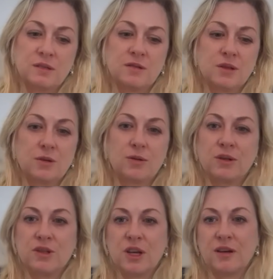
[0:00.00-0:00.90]

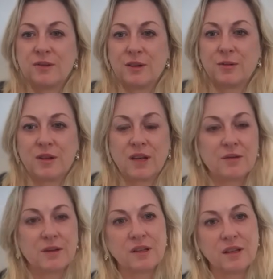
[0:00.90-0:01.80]
totally jiving with
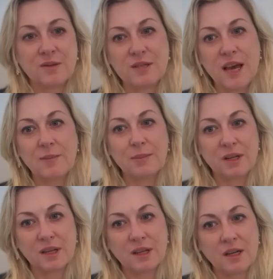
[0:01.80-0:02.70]
everything that was
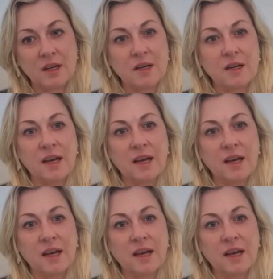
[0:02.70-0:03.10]
happening there.